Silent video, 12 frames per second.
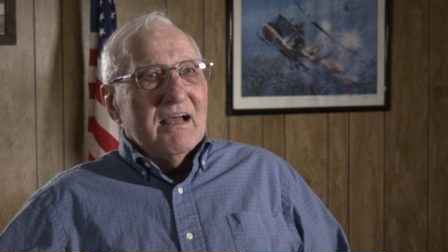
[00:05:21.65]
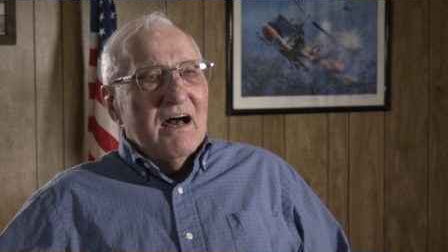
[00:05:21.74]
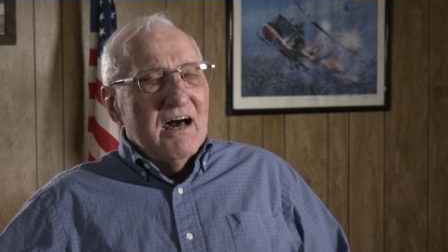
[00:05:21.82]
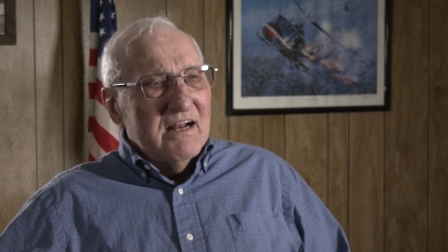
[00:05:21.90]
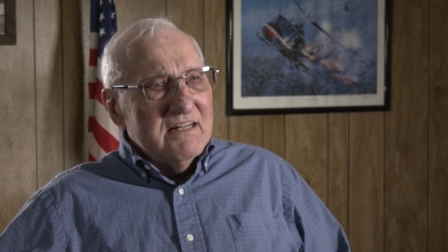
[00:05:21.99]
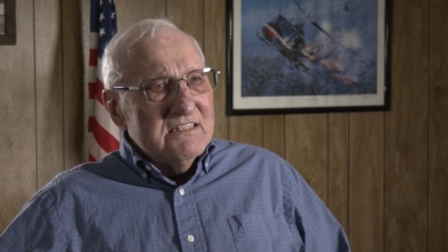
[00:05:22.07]

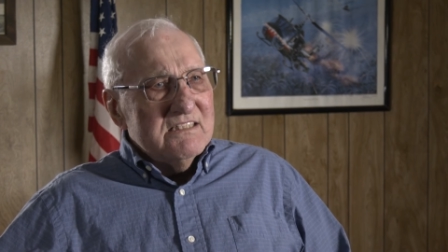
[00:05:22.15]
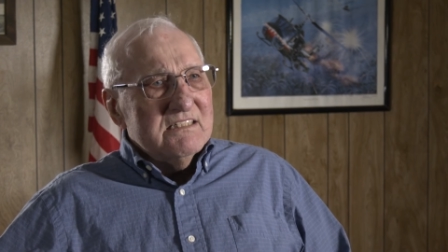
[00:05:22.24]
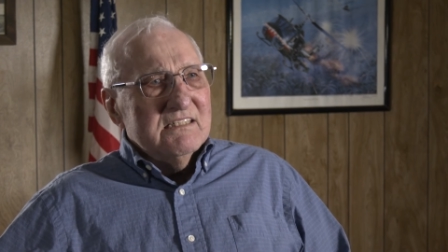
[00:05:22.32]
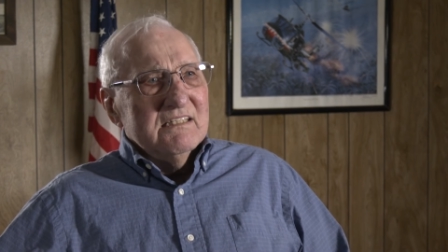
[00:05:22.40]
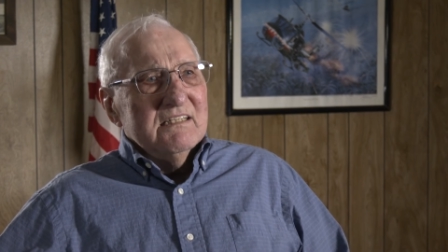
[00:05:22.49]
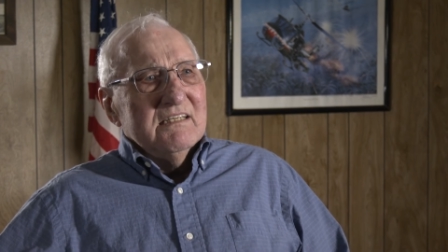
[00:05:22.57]

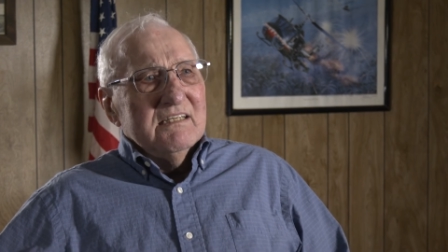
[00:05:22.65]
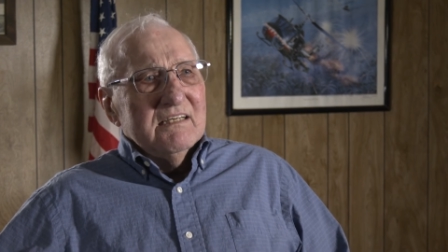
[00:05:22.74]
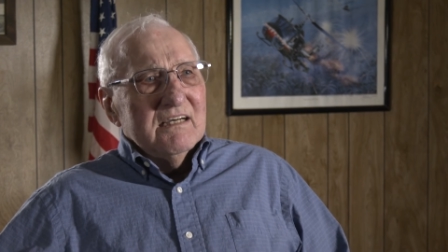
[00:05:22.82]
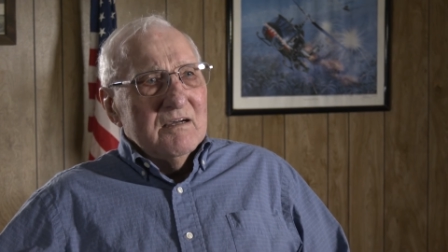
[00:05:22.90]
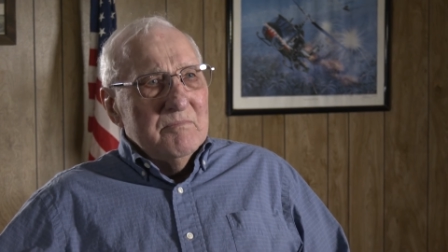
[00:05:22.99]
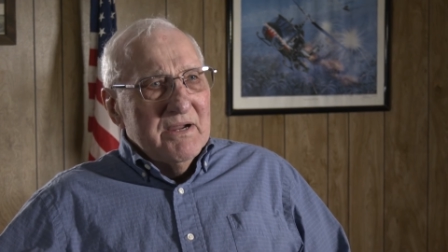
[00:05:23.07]
honest
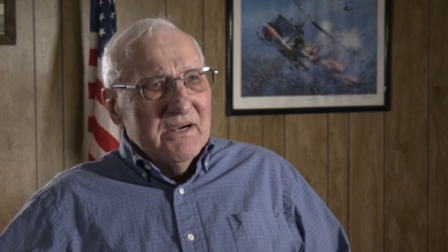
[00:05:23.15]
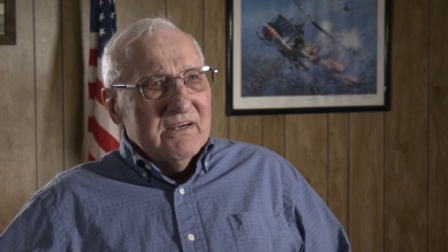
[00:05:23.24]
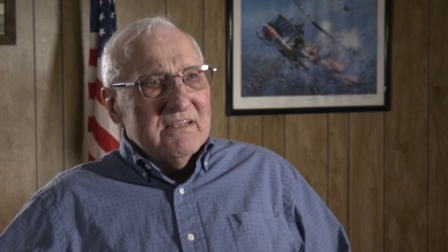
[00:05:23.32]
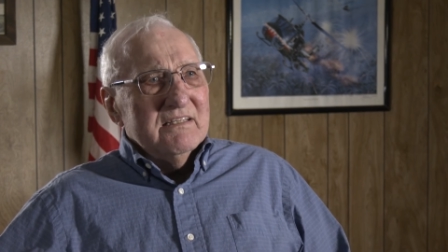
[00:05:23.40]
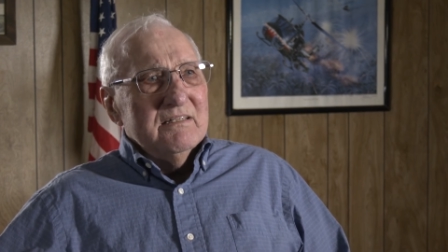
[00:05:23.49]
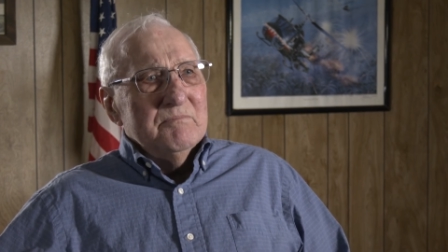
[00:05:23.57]

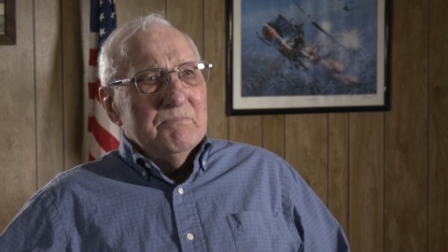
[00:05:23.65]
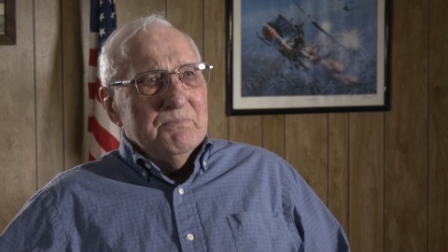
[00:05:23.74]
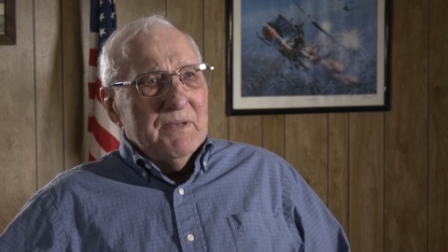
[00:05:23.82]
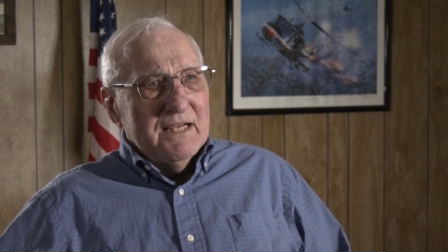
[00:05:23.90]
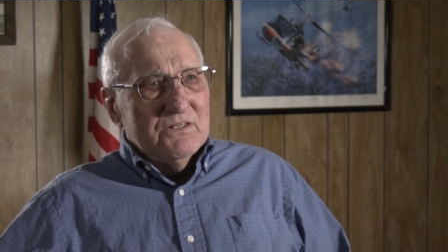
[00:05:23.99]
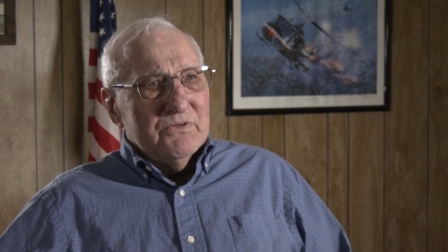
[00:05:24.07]
American
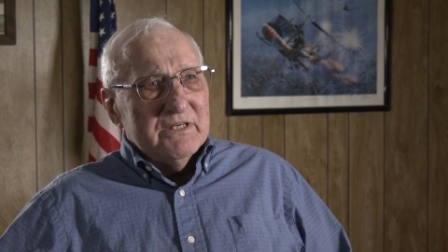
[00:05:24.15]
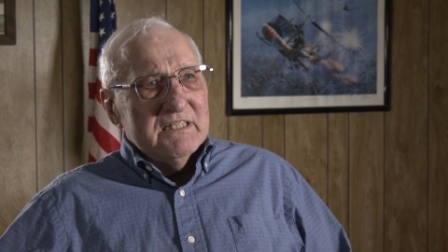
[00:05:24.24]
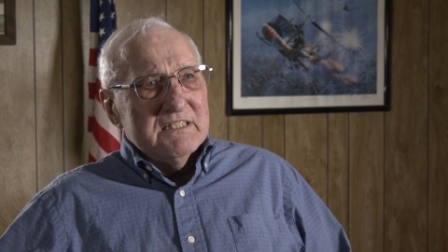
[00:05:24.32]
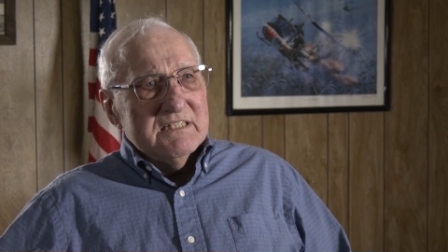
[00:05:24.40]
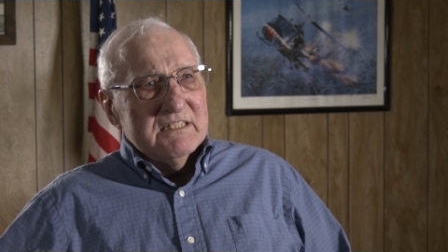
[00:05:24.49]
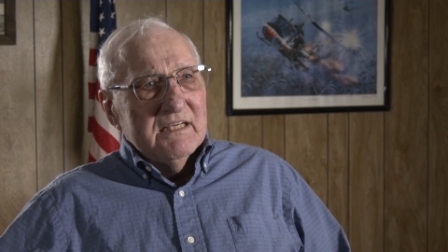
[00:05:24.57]

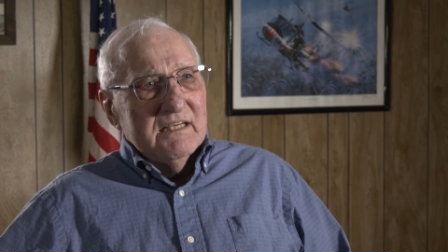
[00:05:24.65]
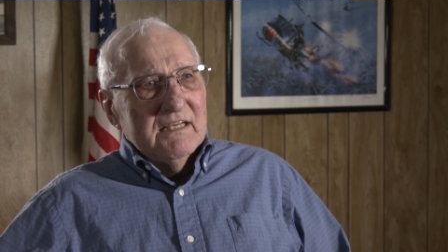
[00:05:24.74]
patriots